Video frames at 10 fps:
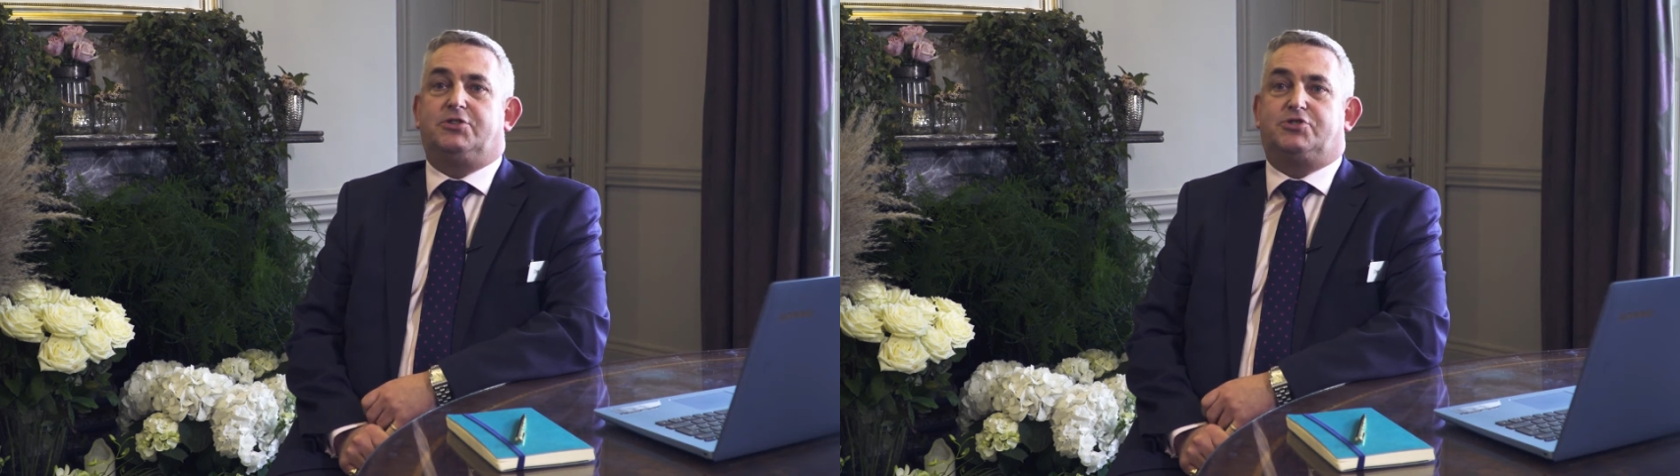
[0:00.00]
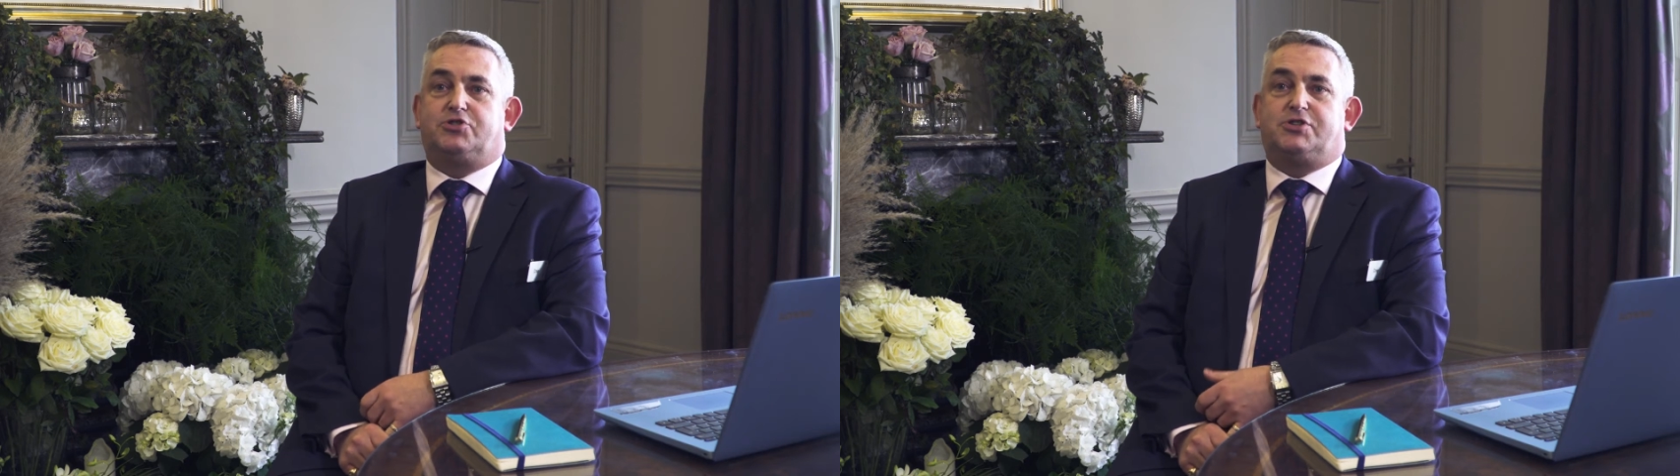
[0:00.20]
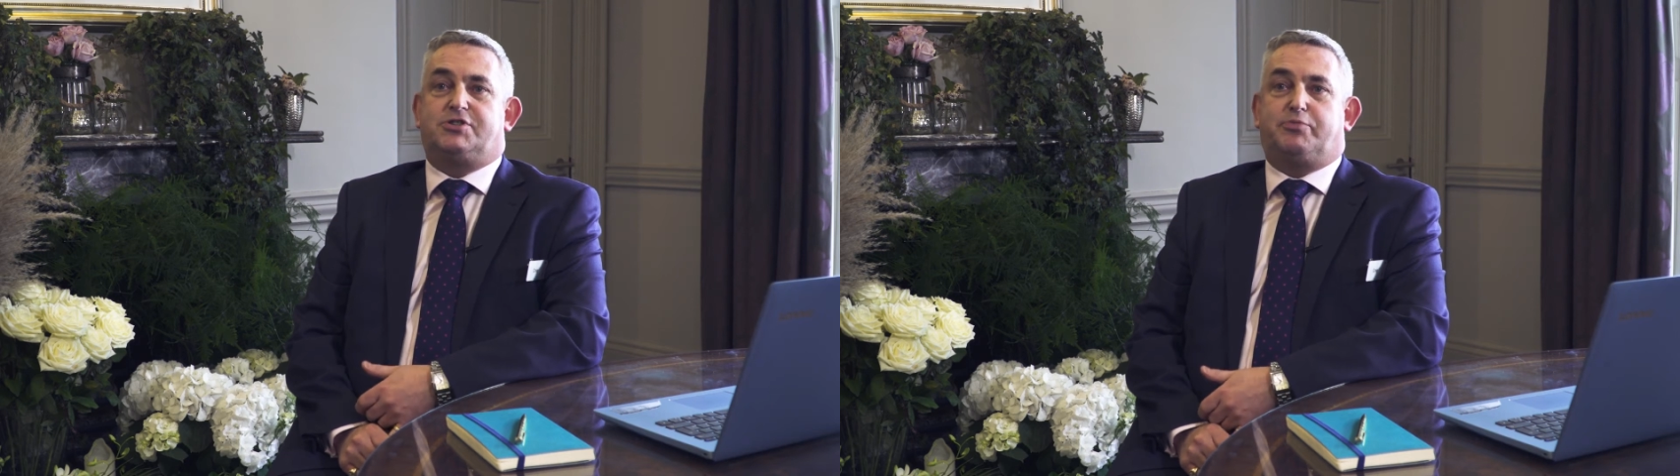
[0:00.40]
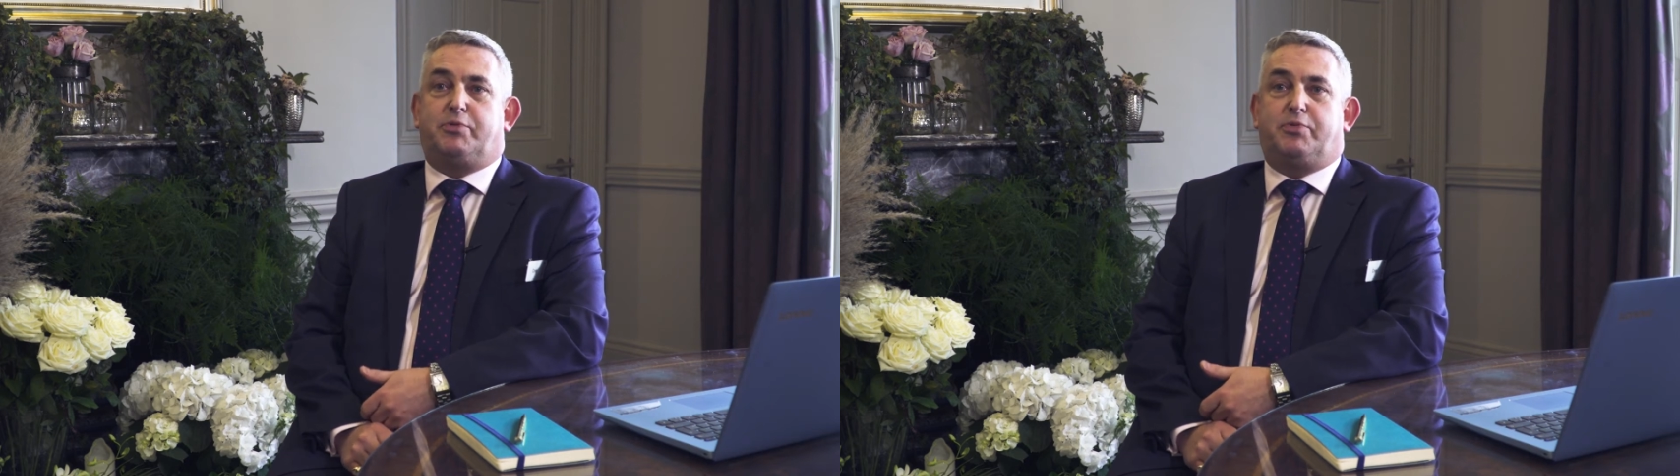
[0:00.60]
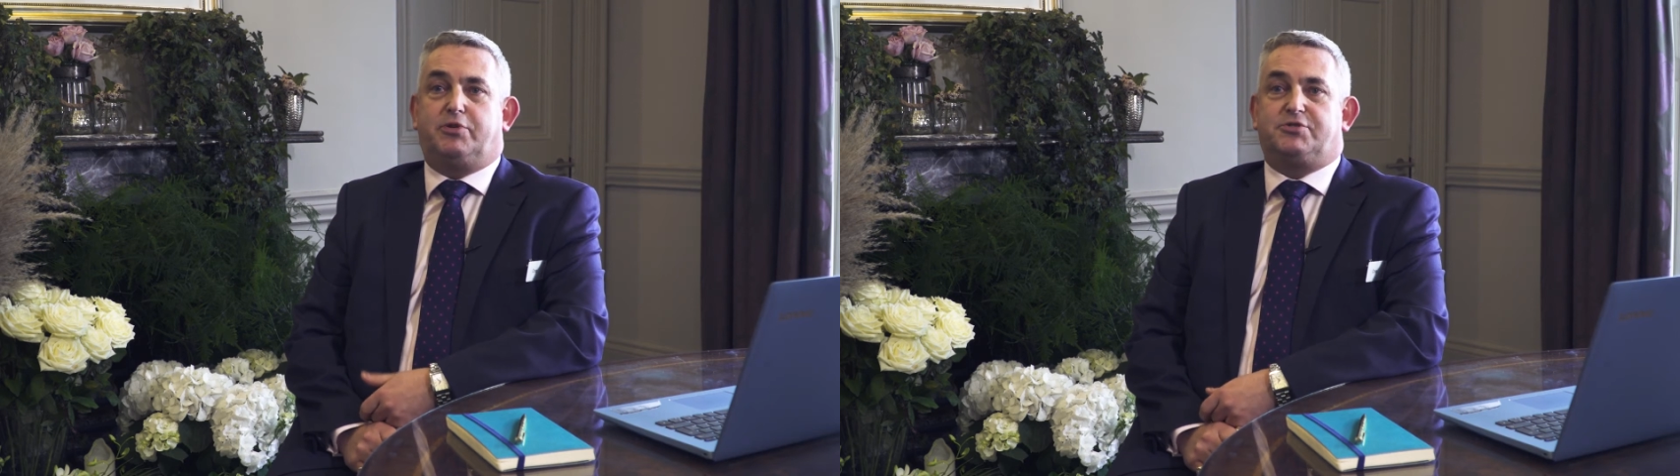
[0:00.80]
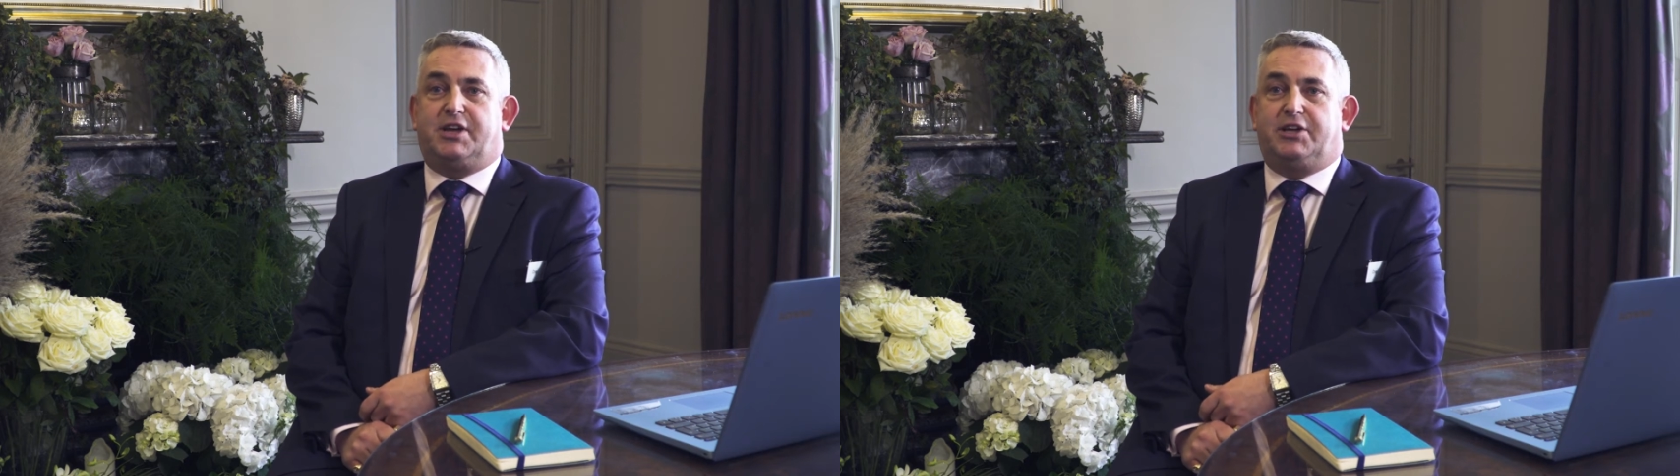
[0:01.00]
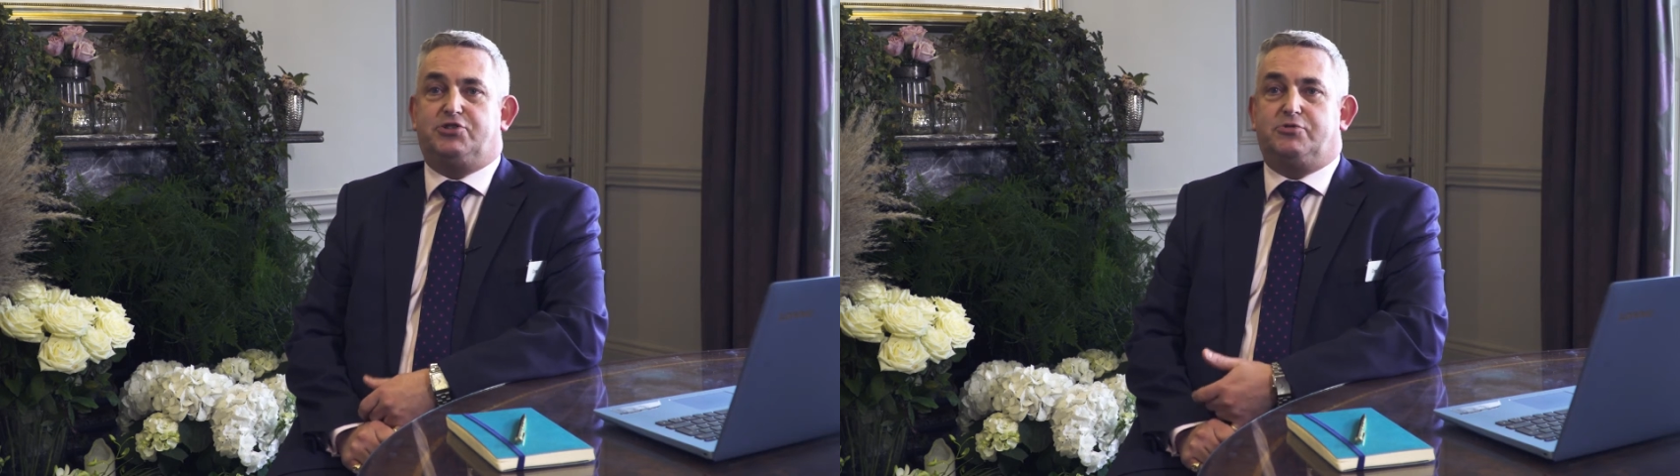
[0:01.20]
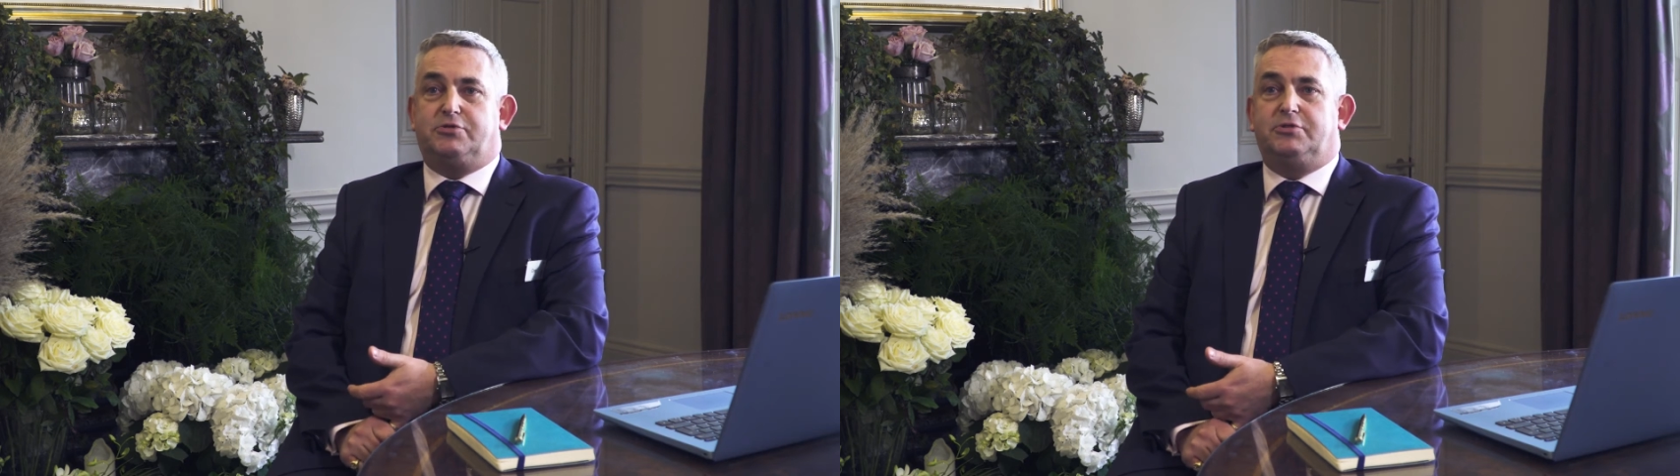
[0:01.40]
such as the proposed
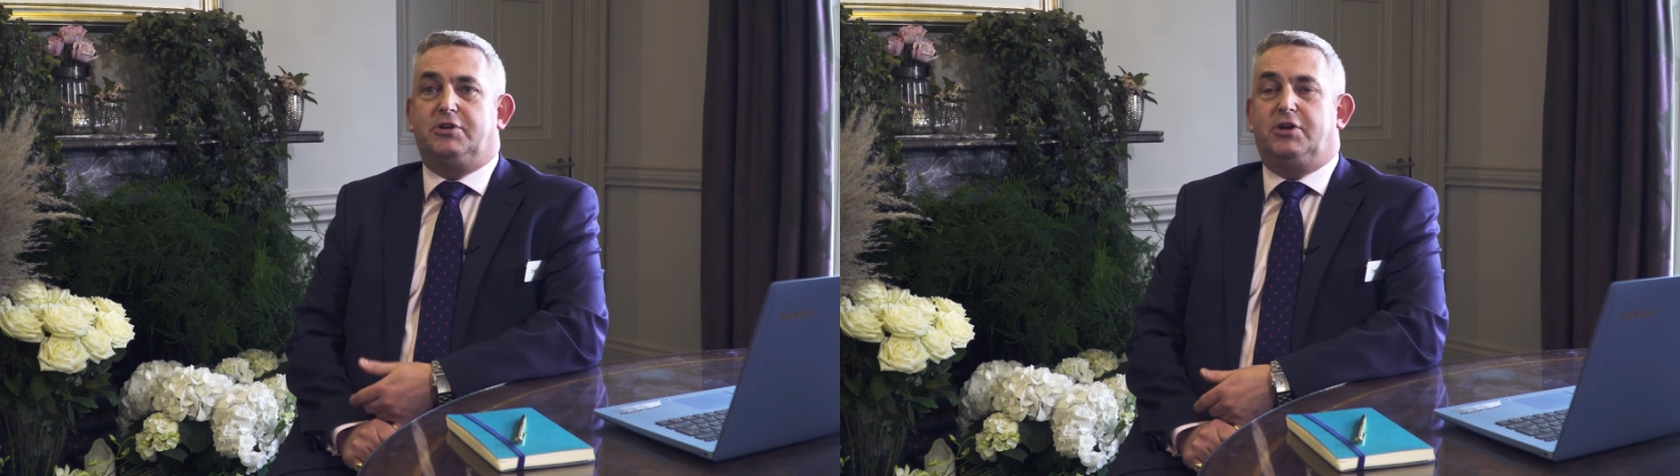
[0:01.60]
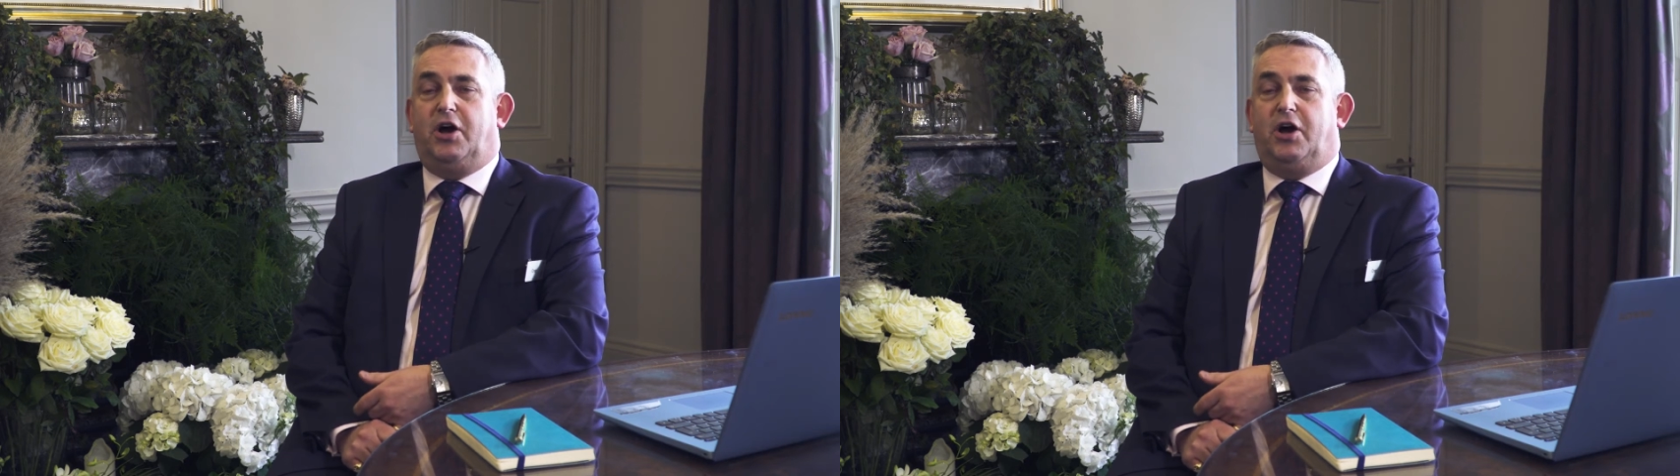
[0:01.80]
schedule,